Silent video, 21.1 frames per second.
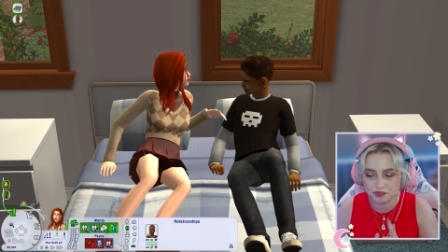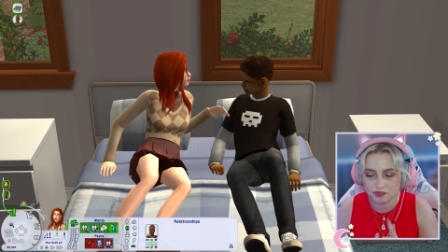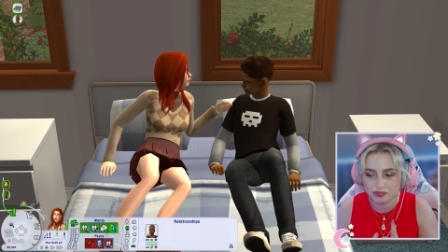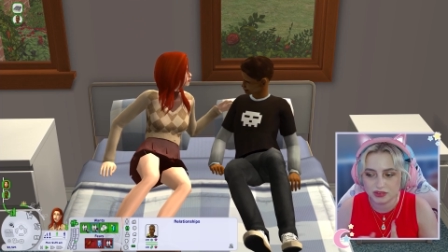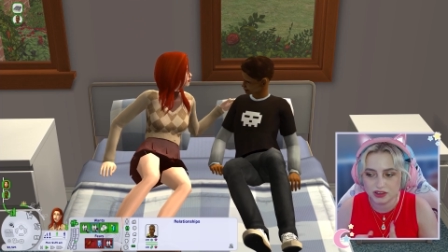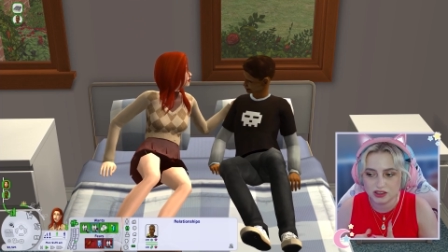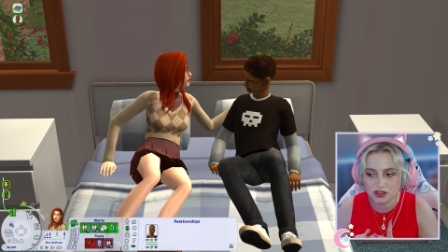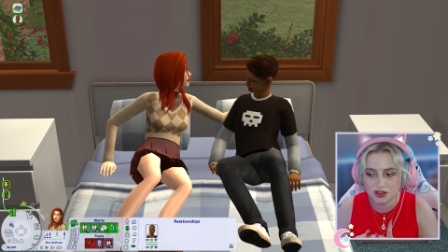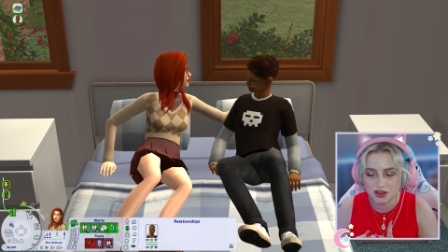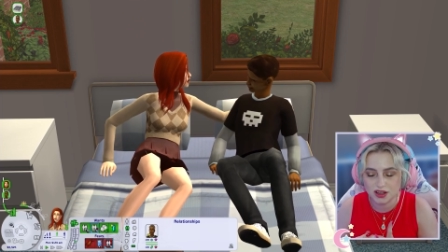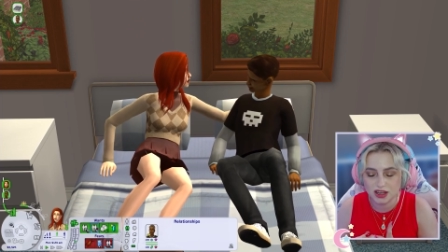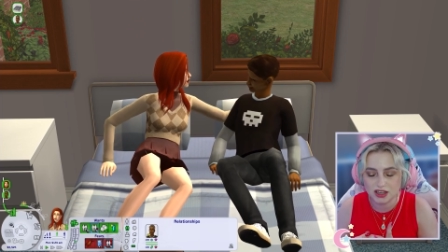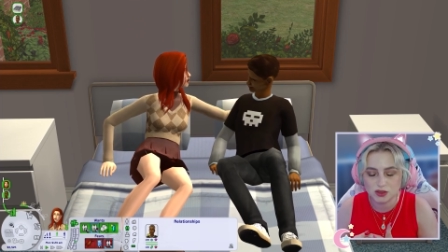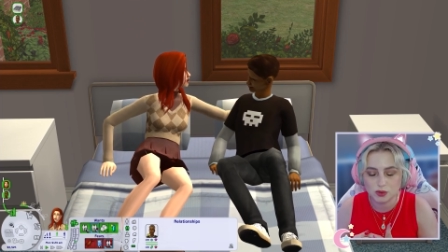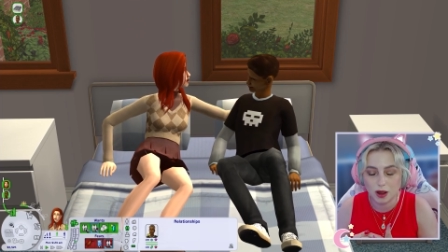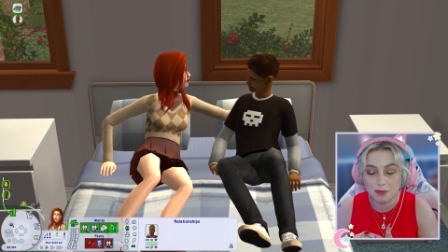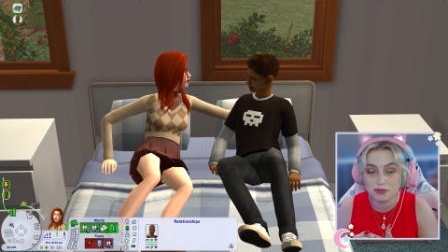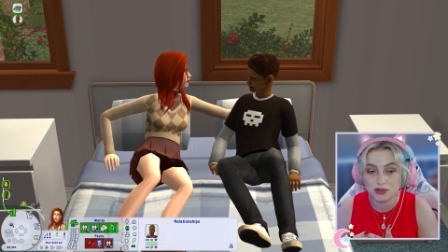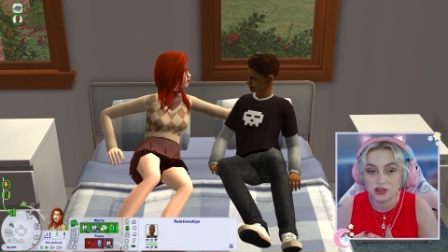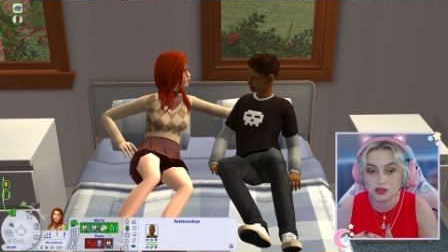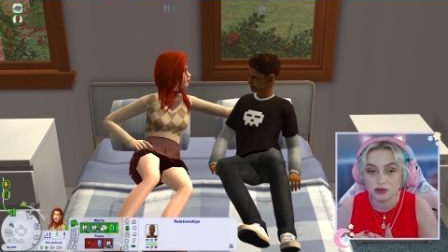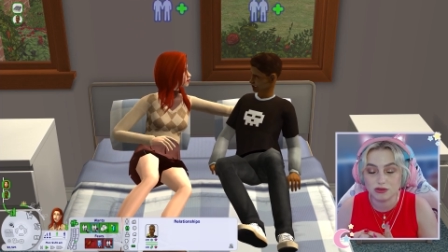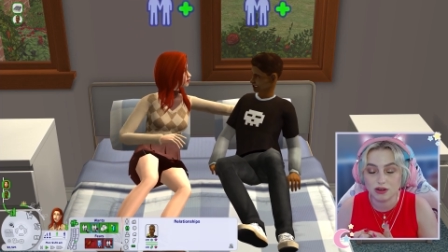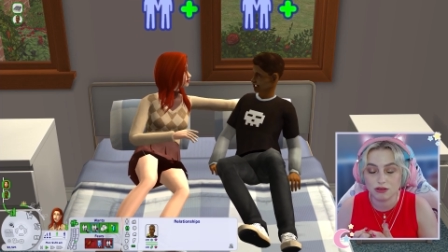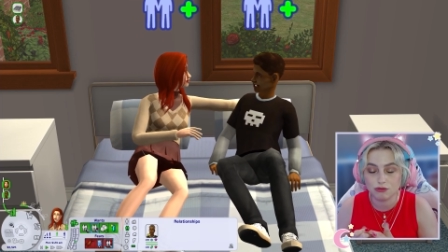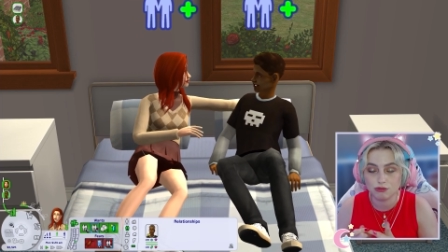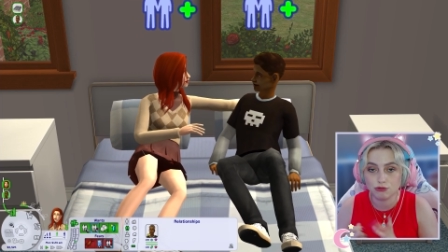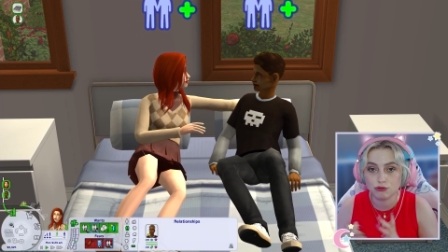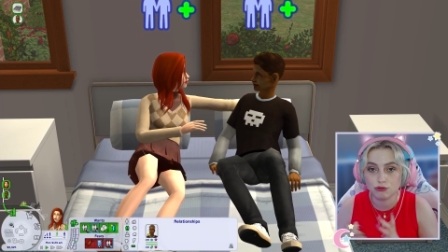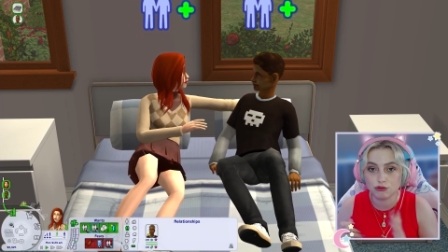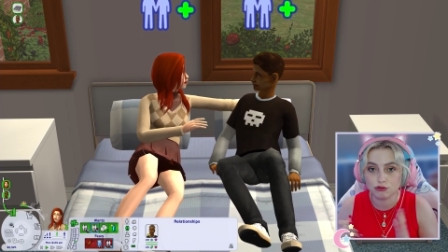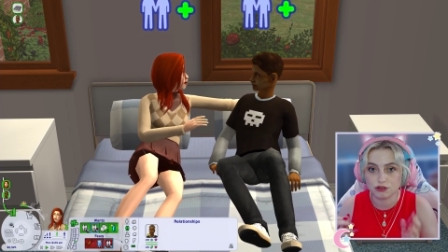So that's why I'm doing it
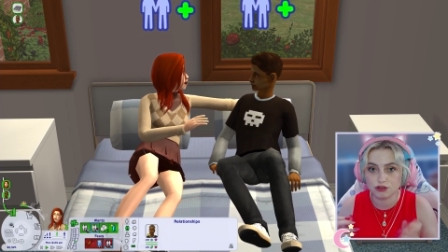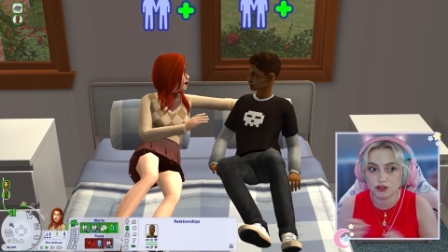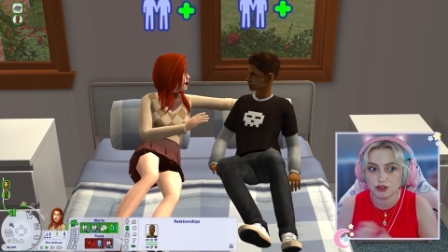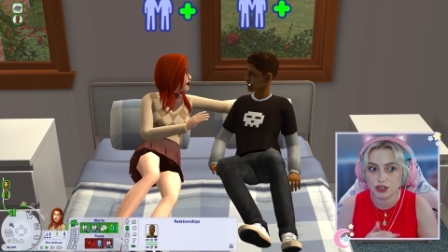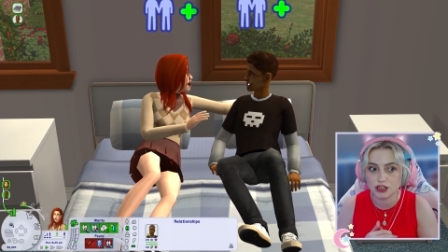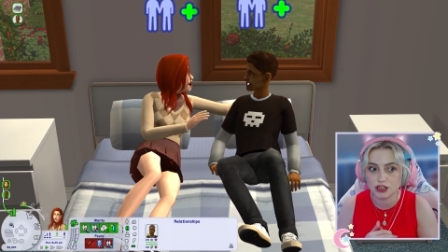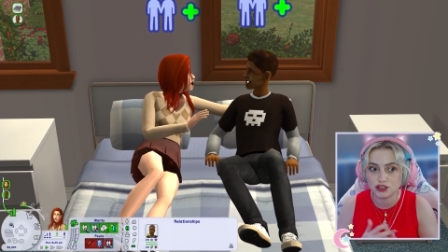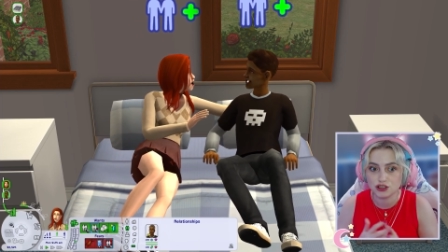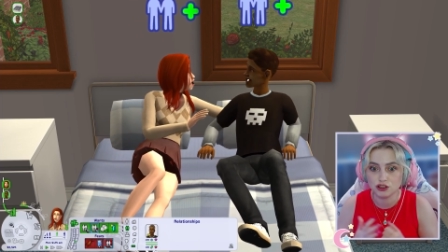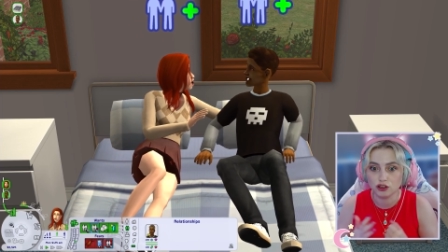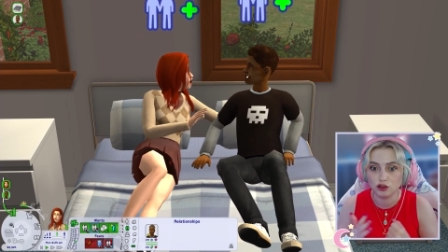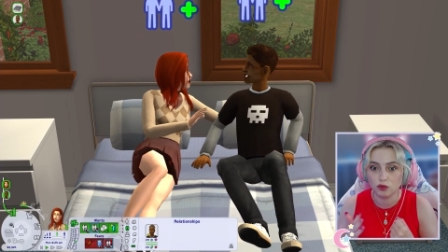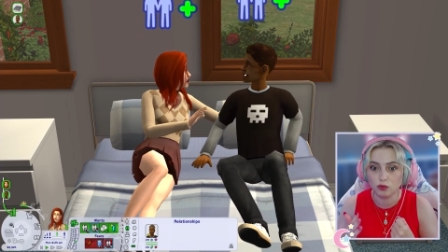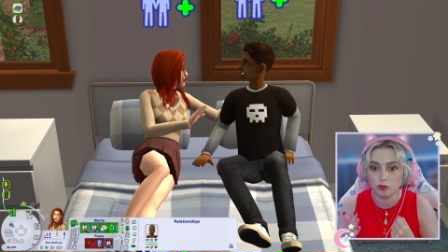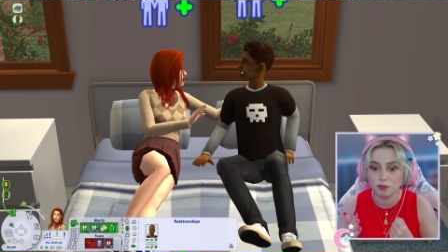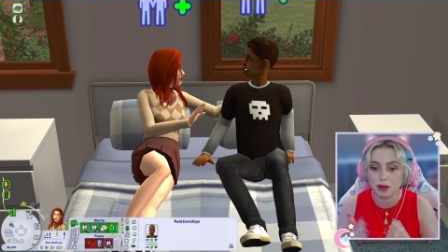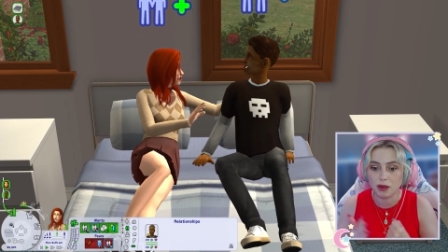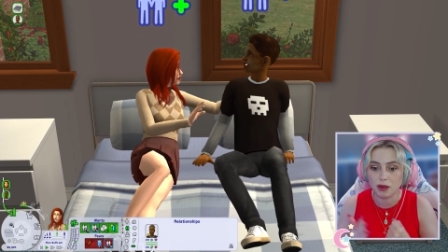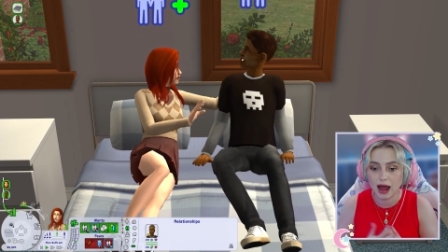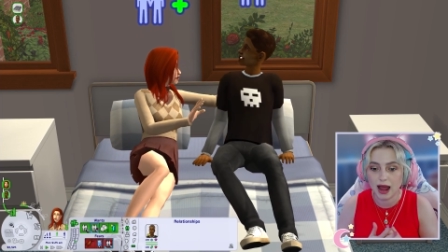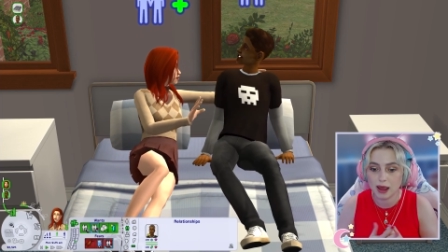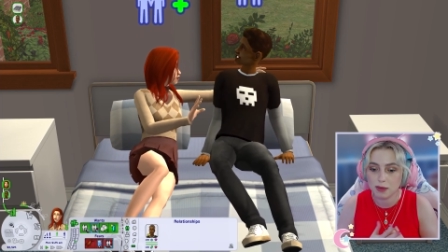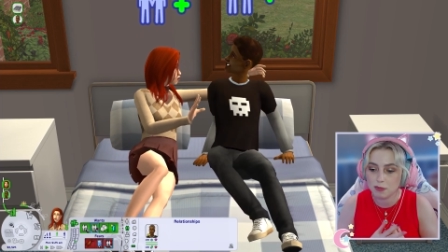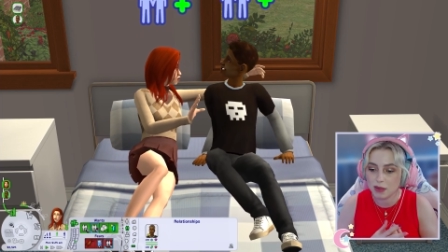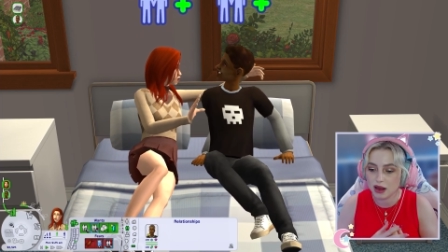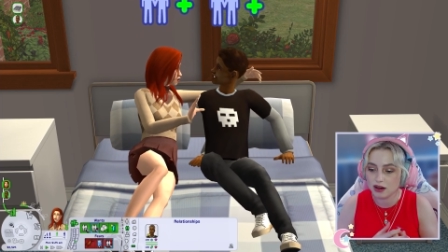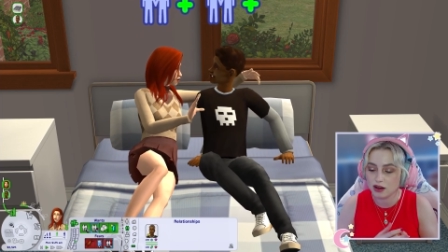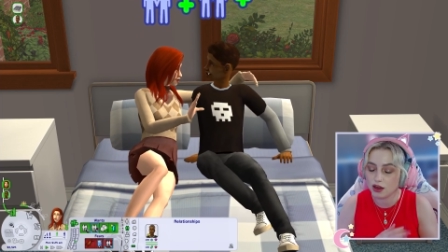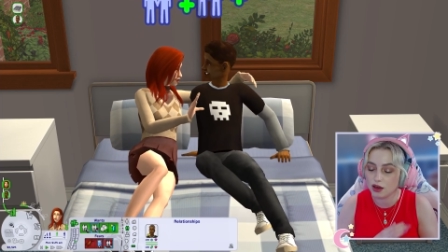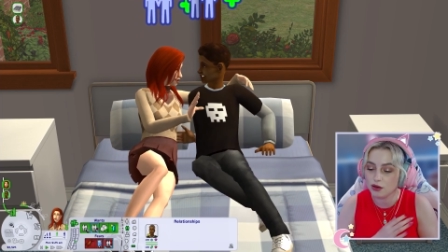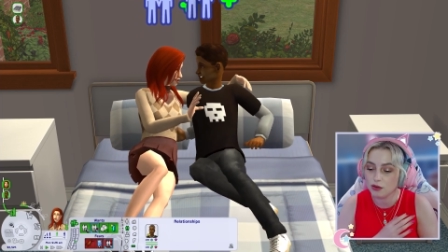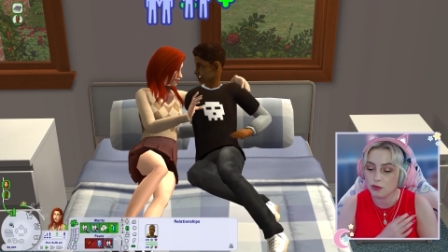through the traditional Pi
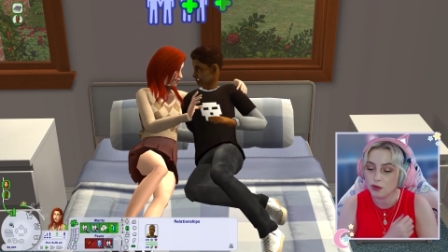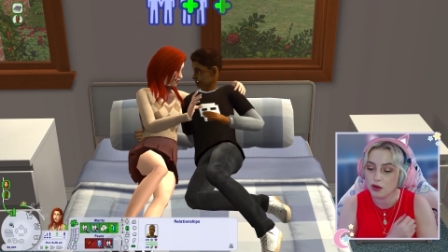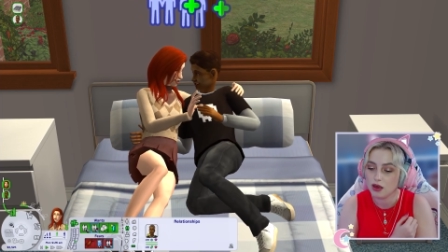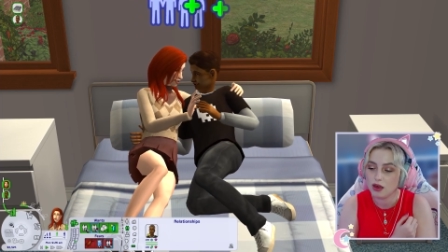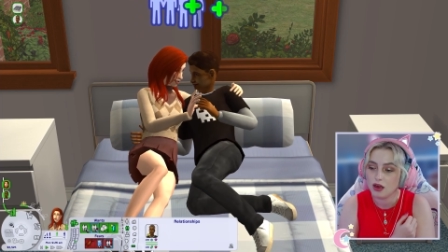menu,